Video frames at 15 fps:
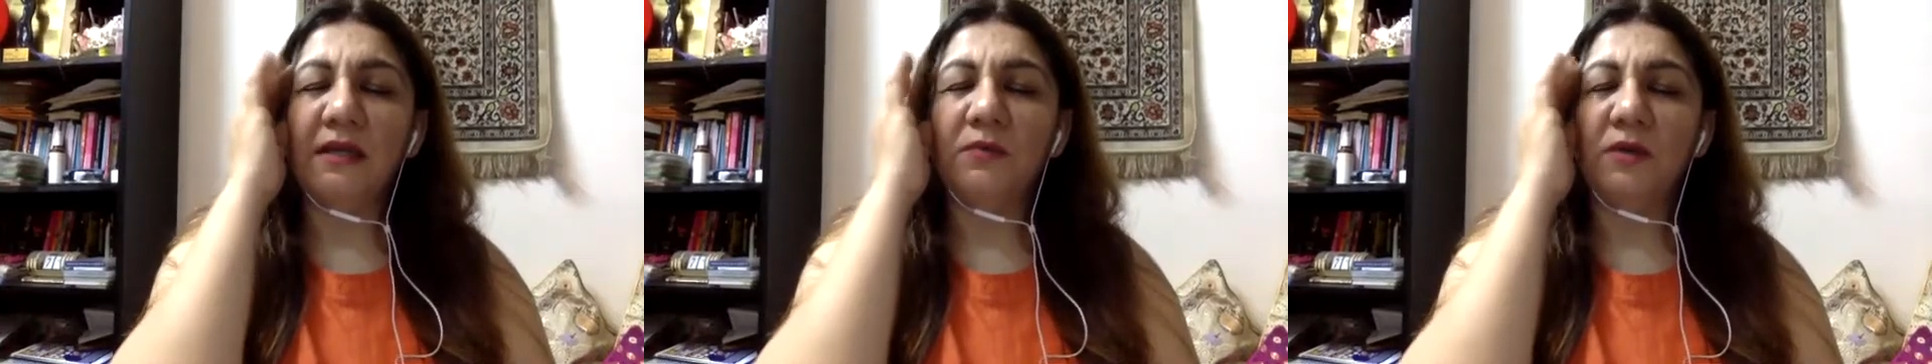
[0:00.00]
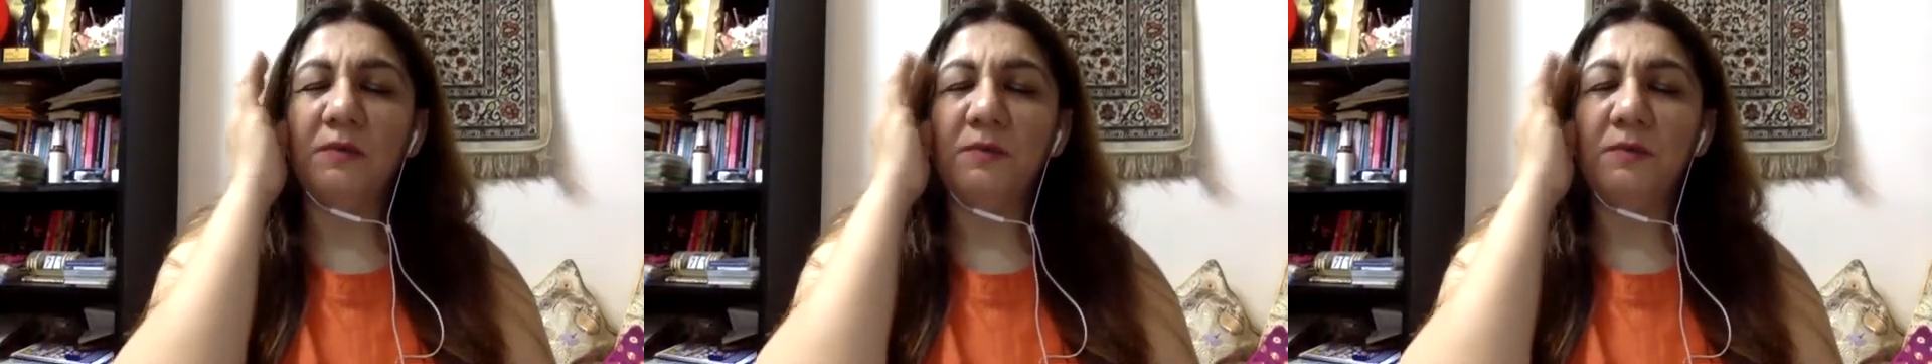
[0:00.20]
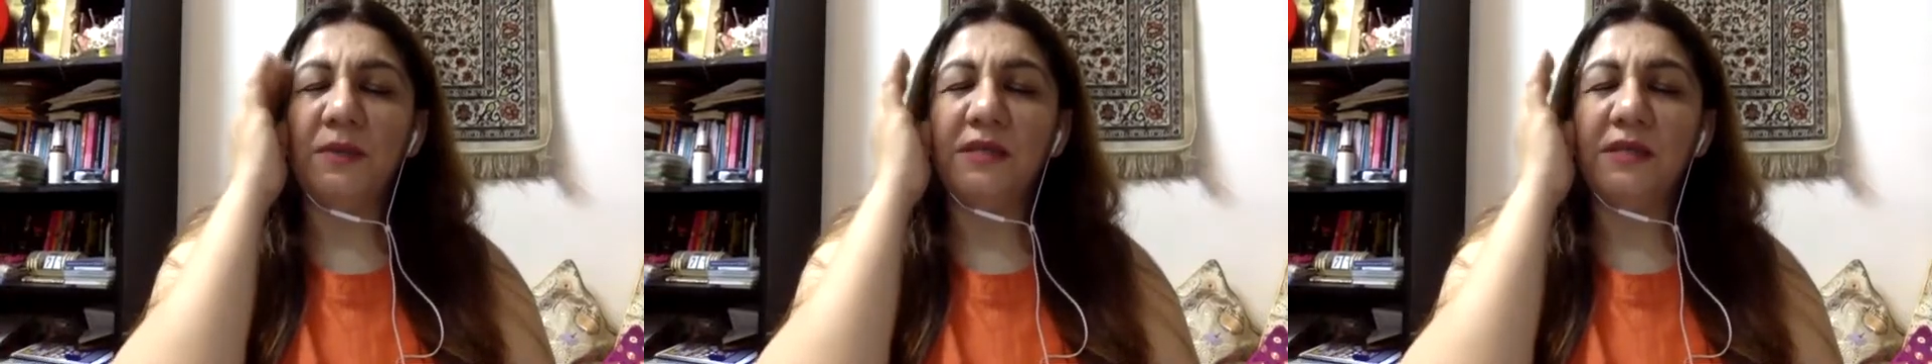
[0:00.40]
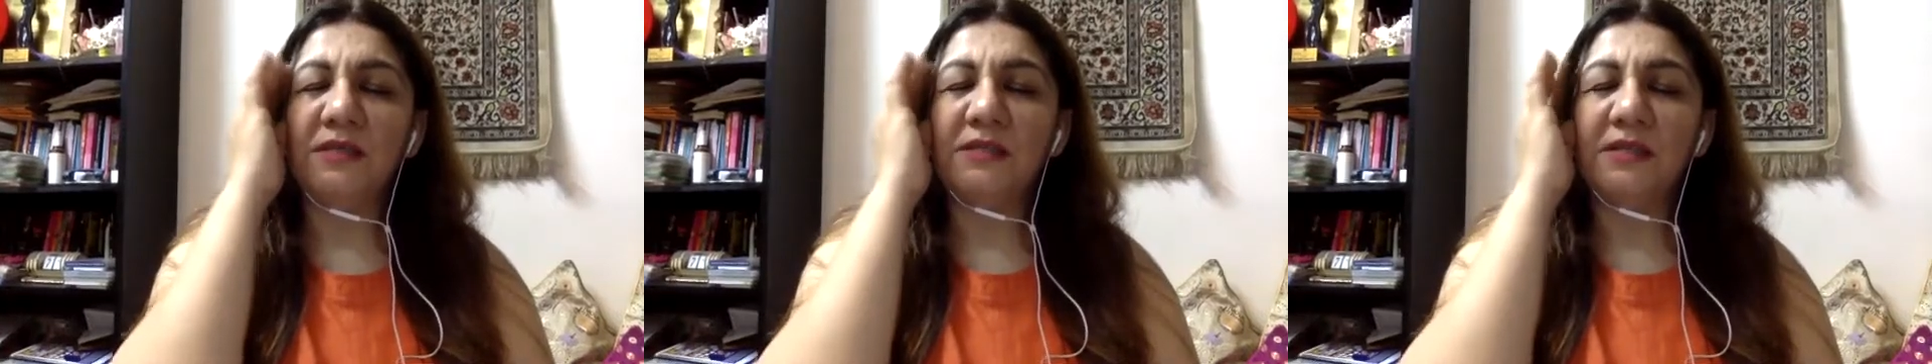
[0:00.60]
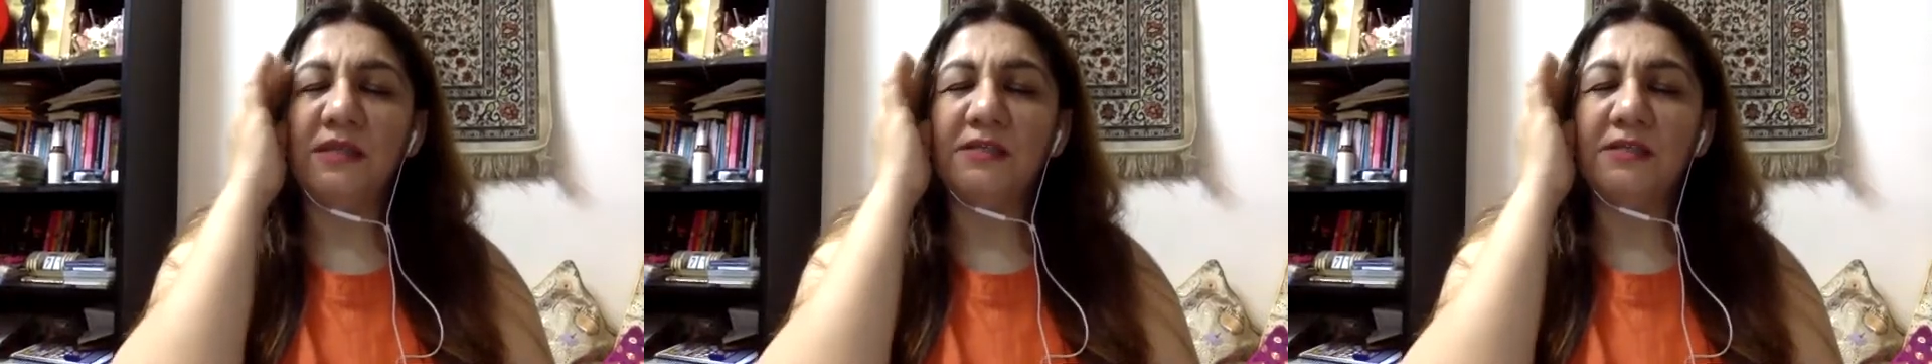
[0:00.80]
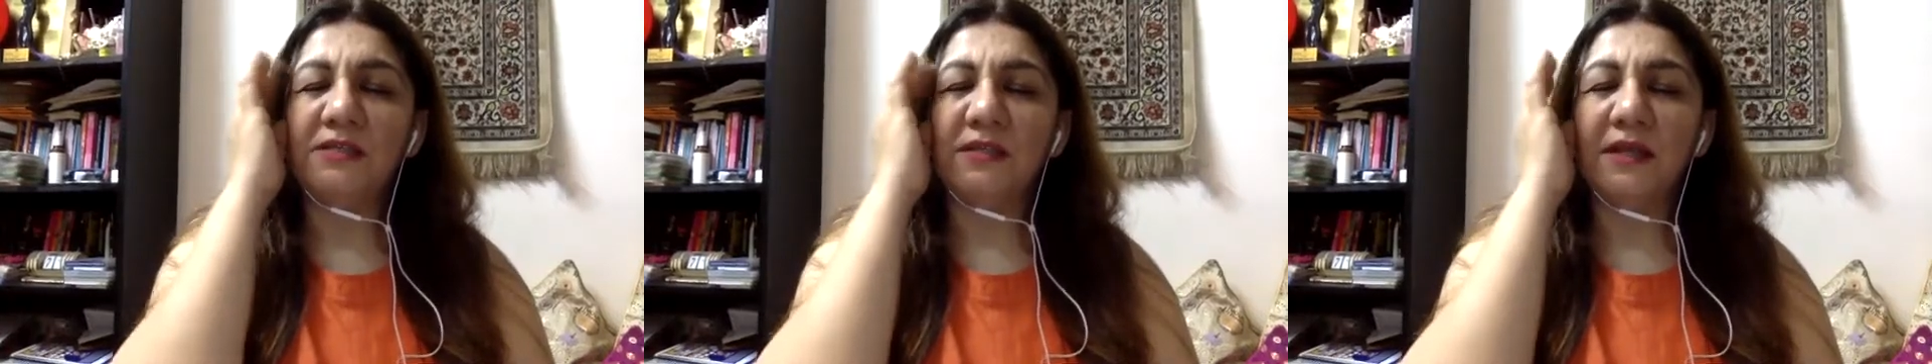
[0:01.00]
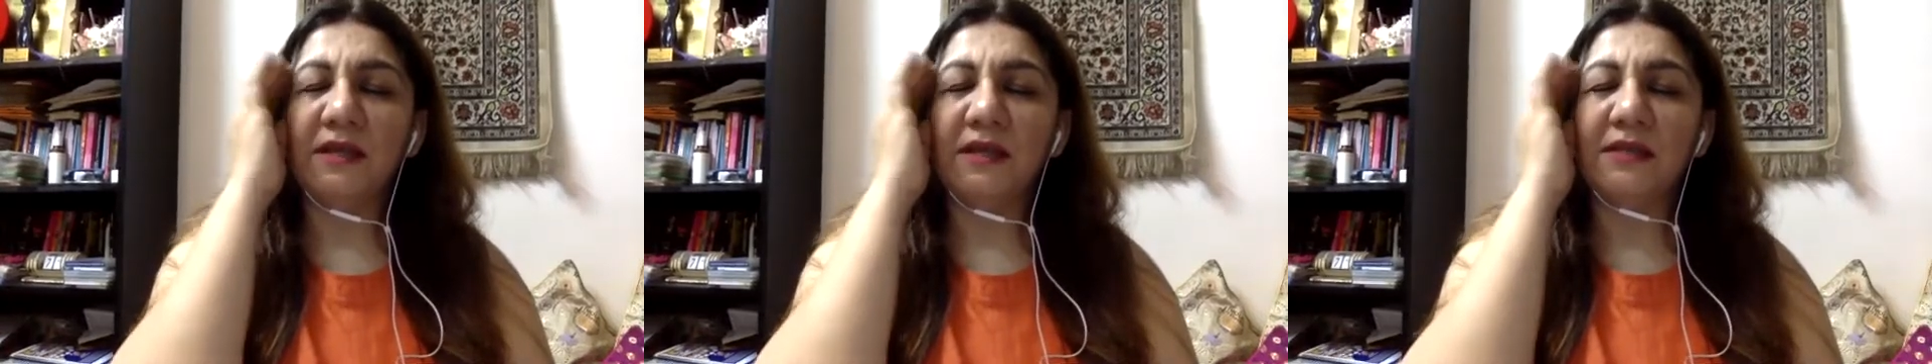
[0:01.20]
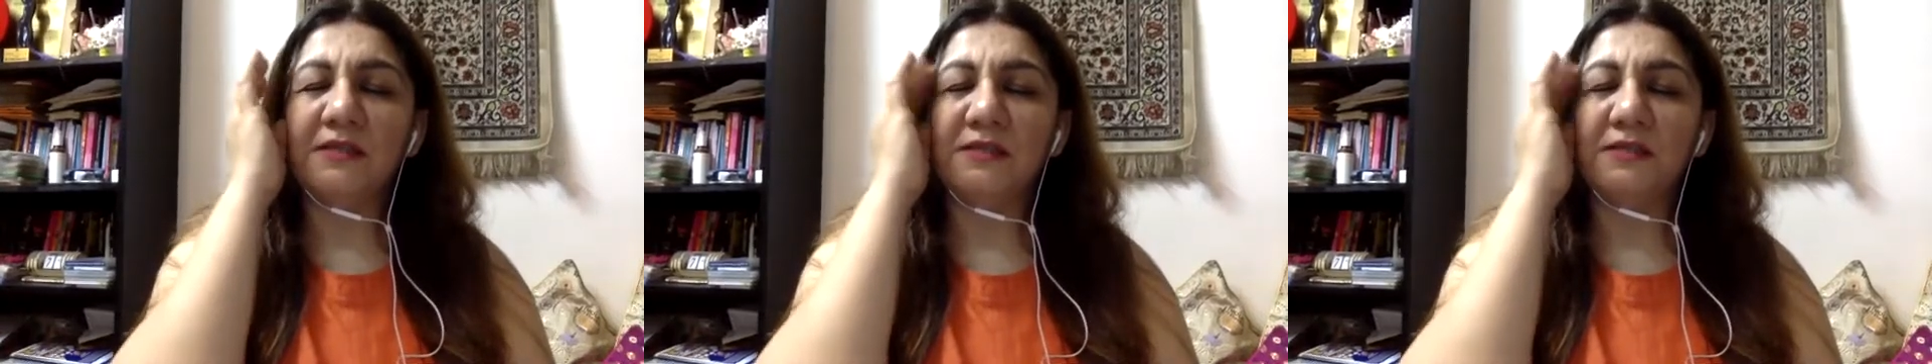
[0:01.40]
what peace tastes
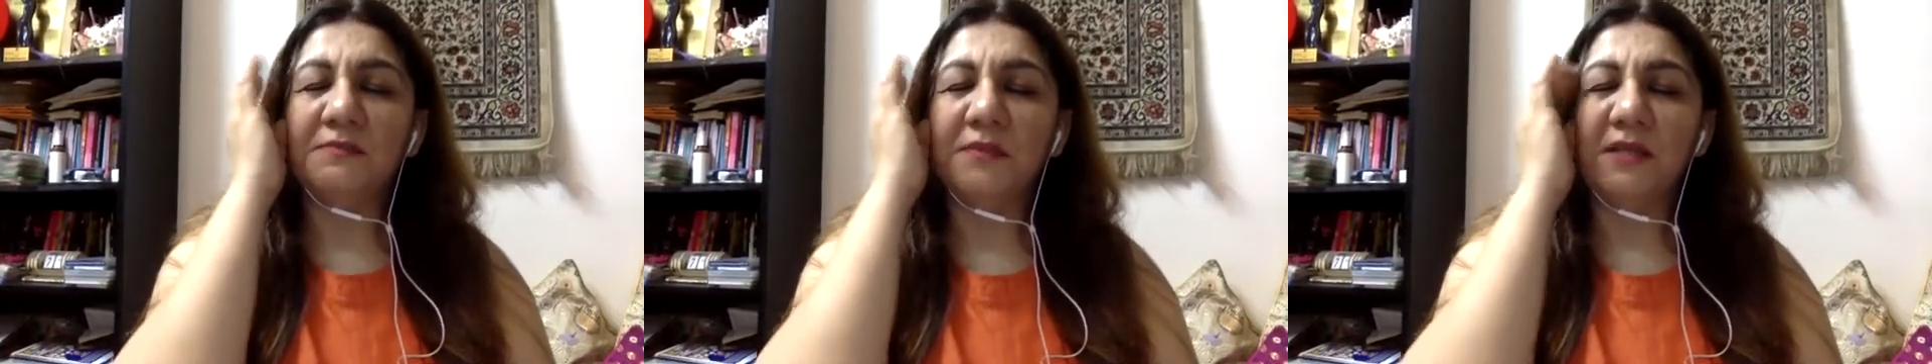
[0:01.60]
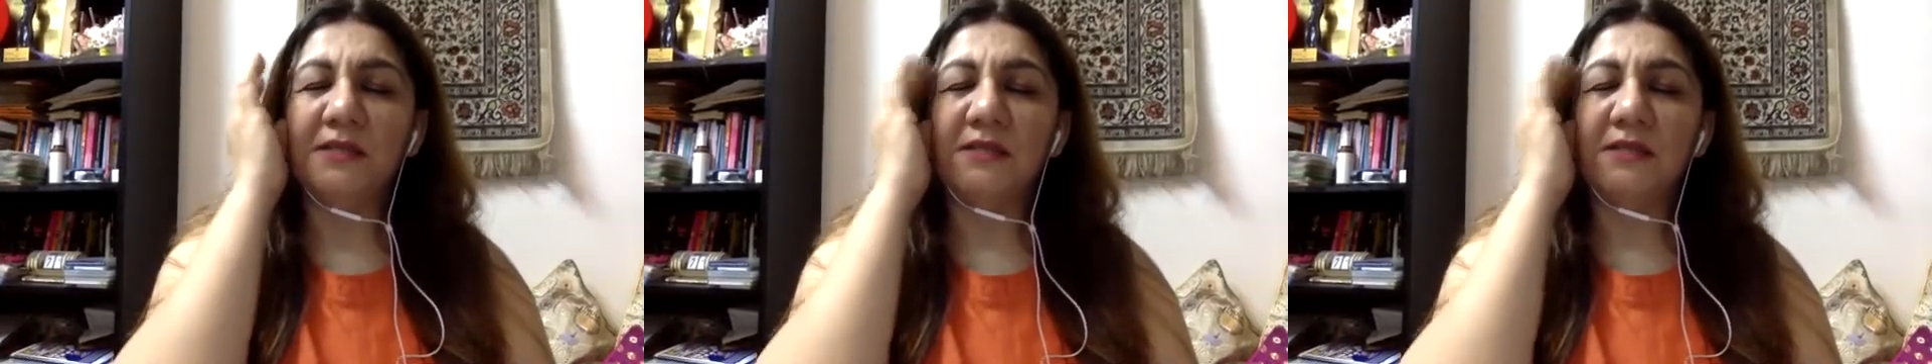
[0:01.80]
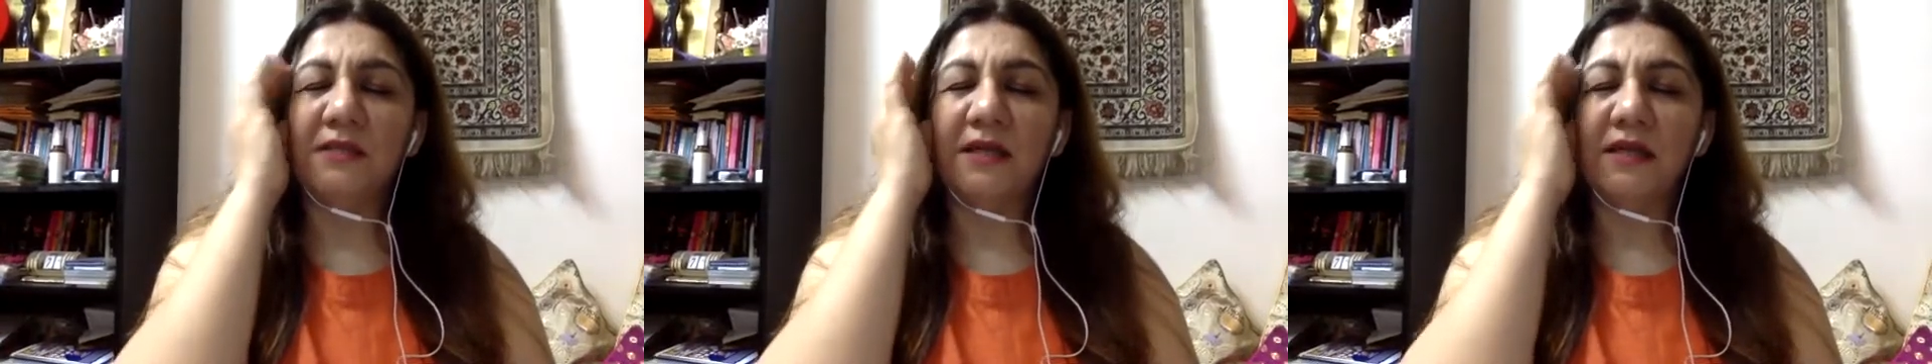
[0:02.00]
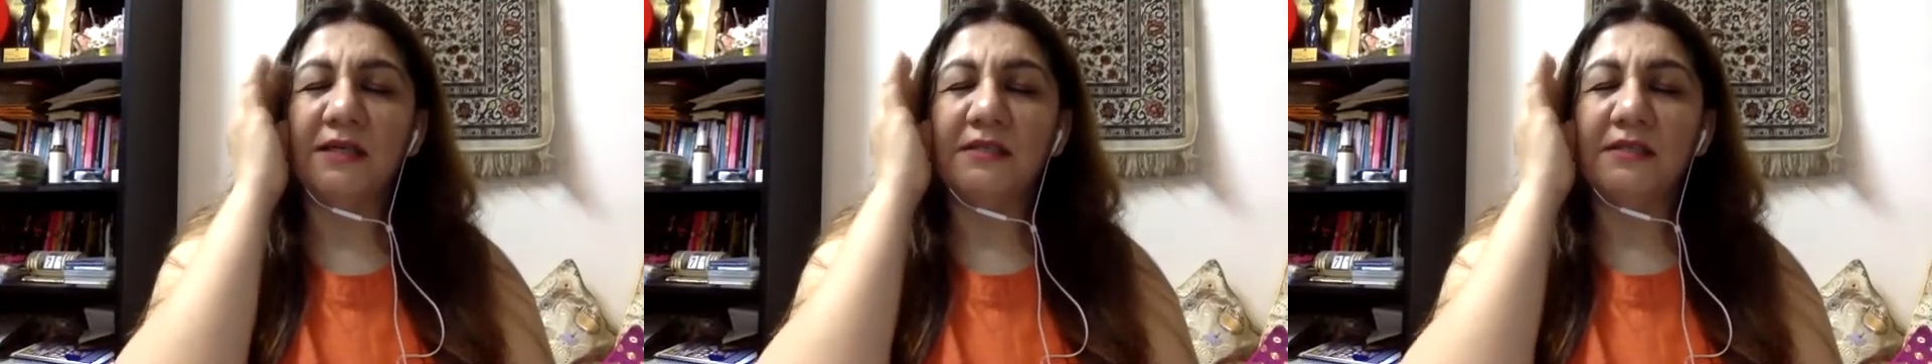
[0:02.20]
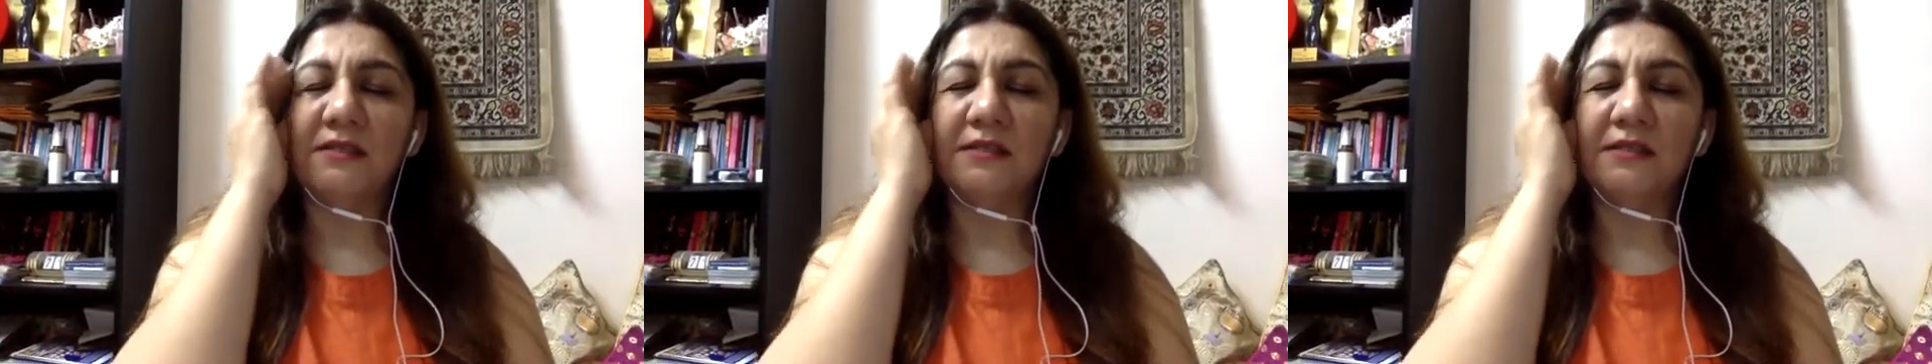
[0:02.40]
like, smells like,